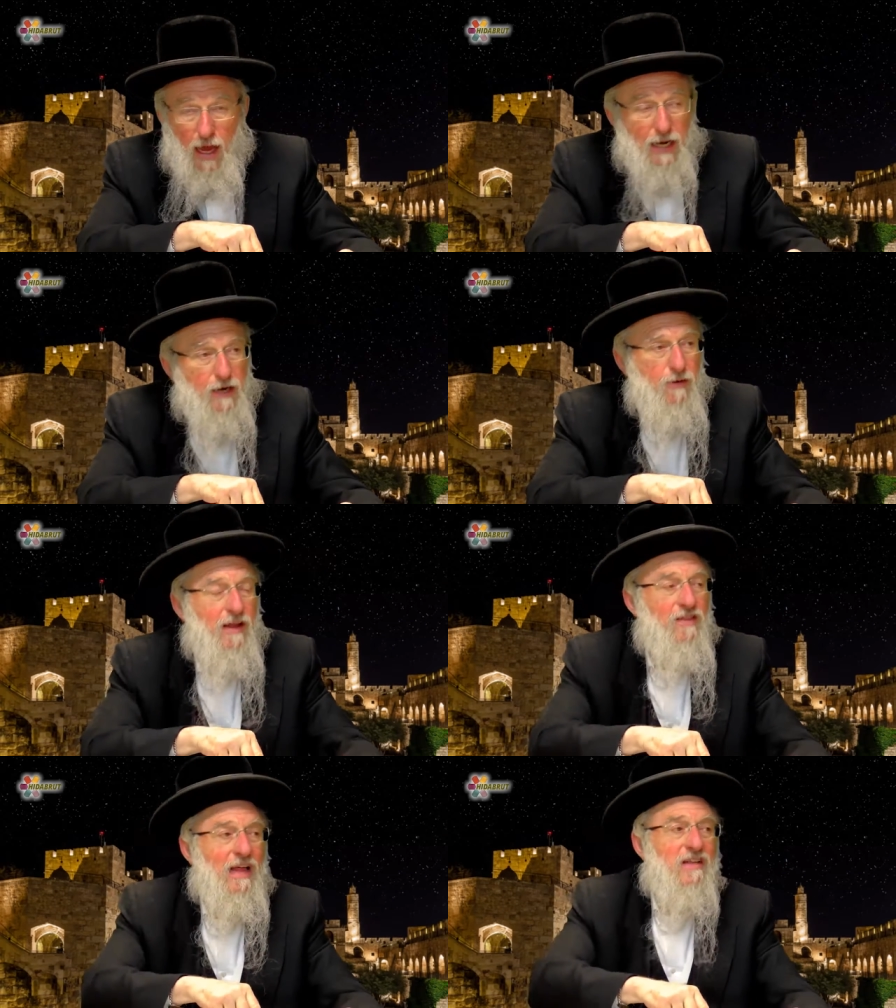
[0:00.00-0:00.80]
At any
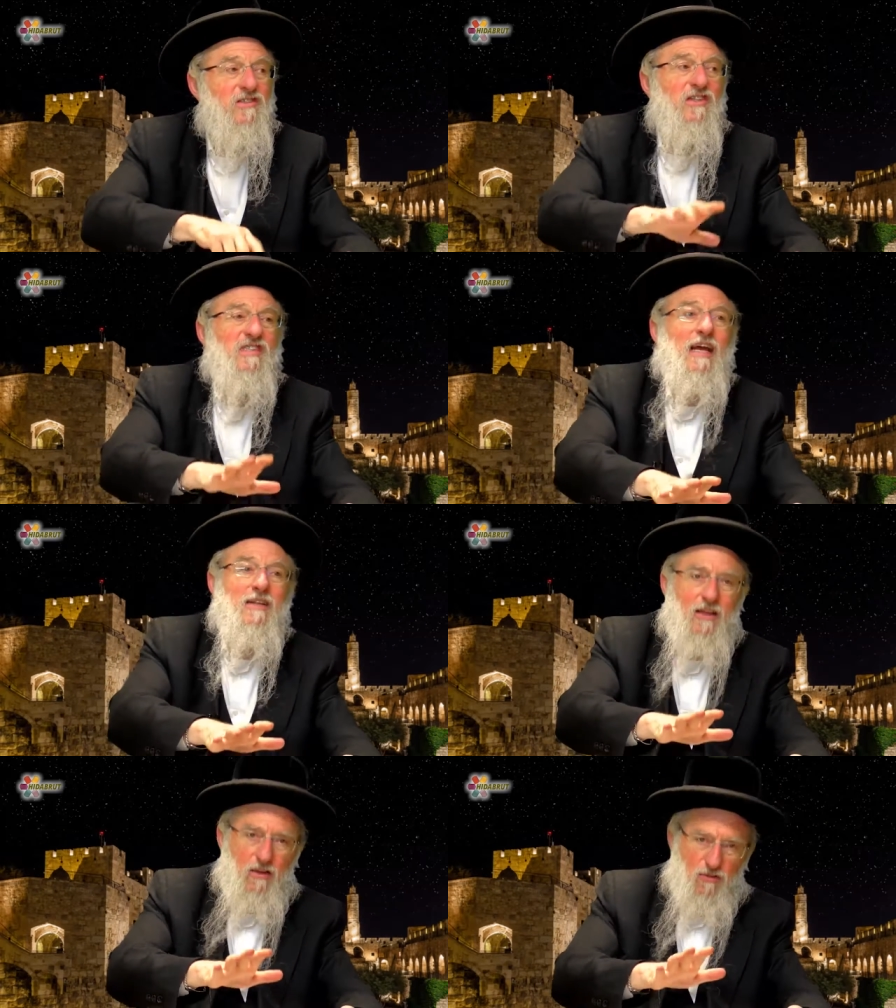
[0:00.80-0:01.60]
rate, that's the
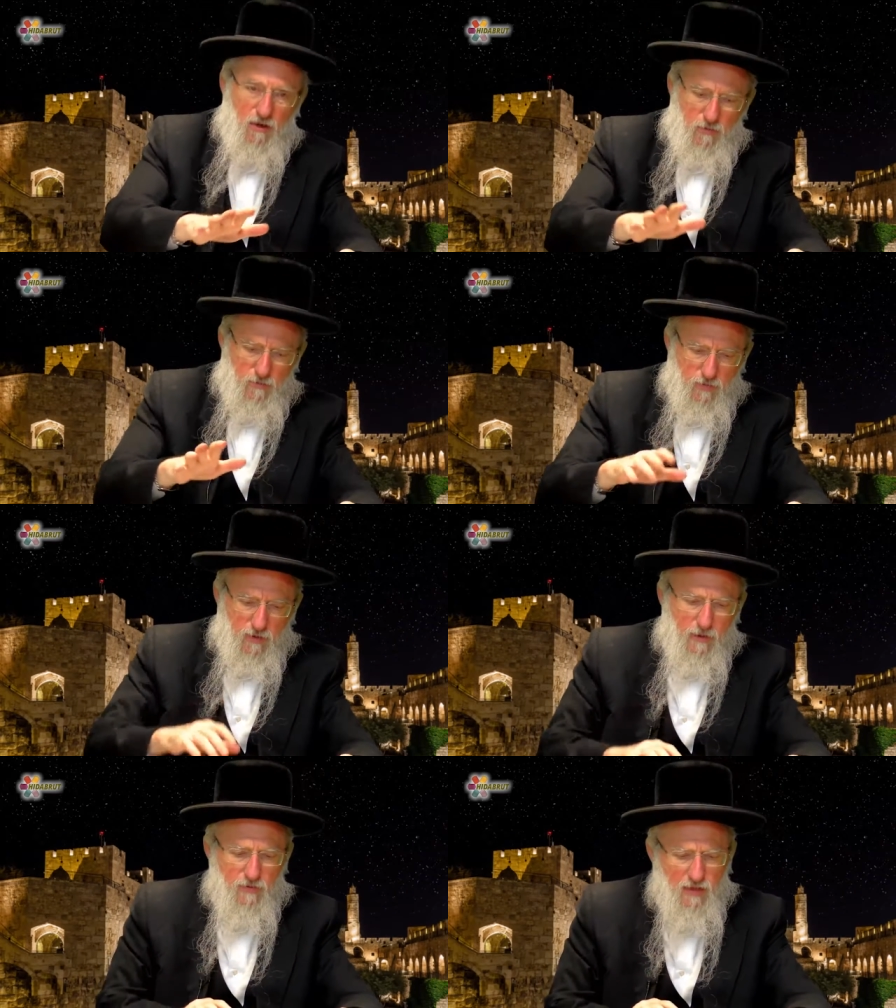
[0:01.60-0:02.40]
second incident.
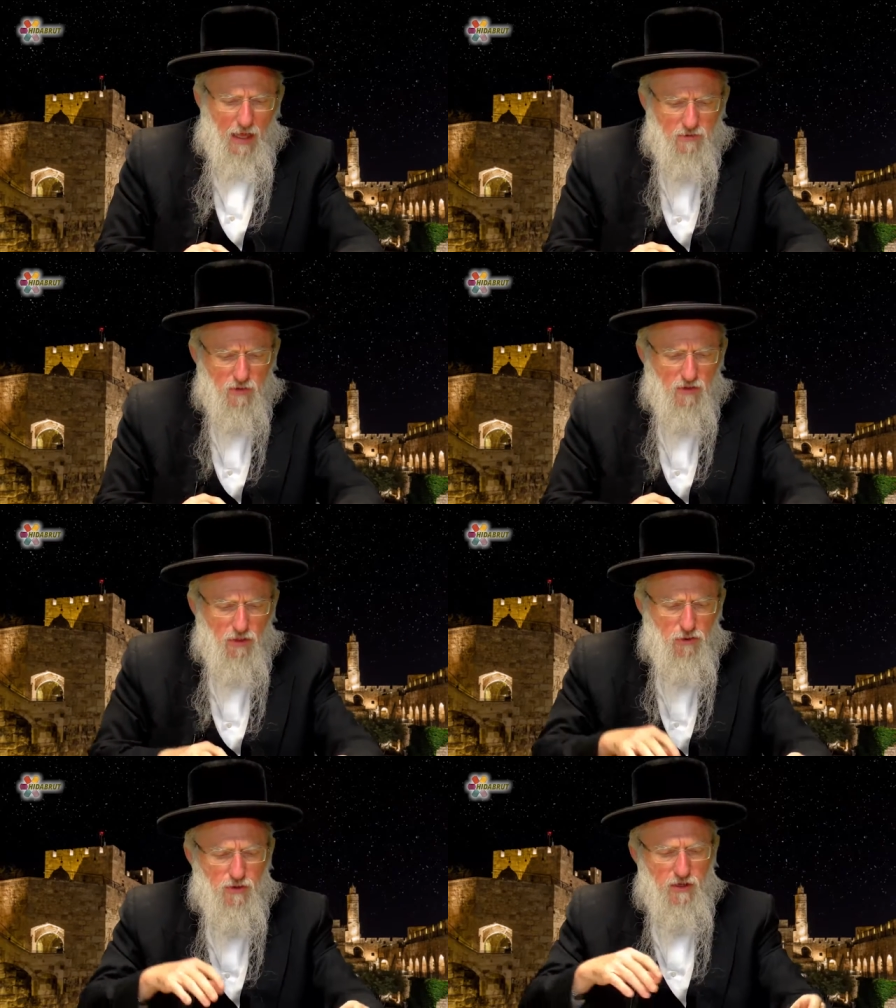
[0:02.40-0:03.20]
Now let's look at the
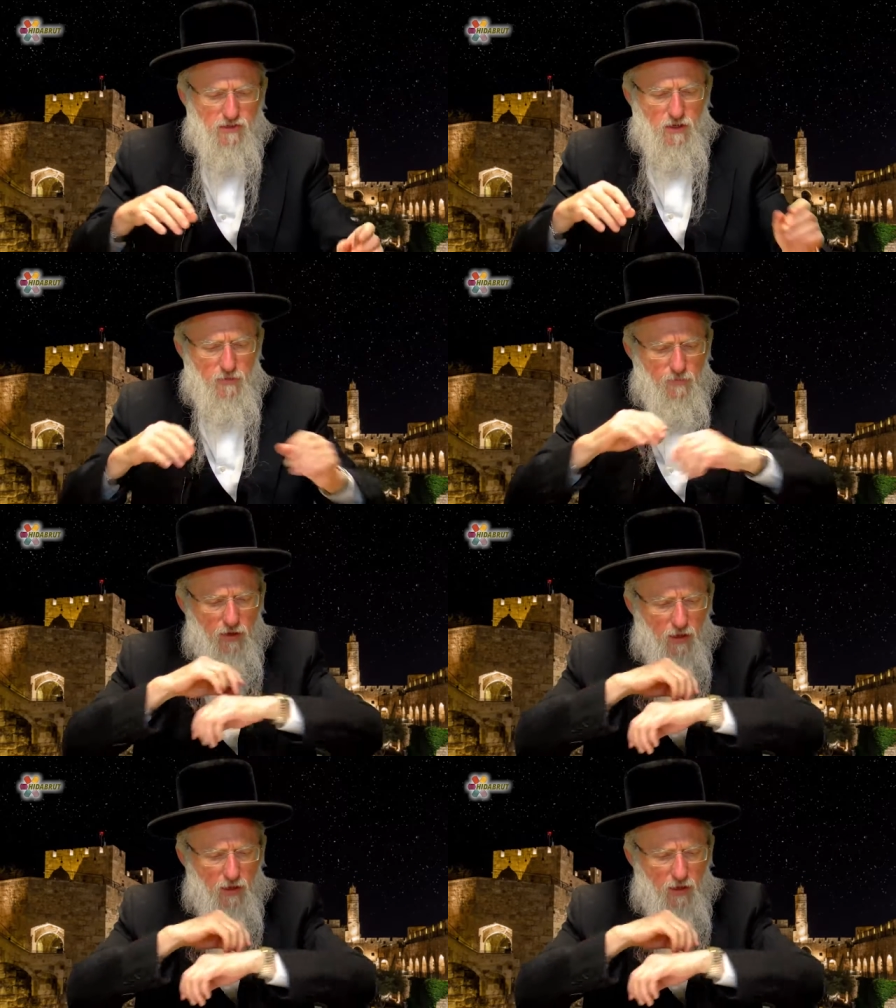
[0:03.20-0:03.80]
third incident.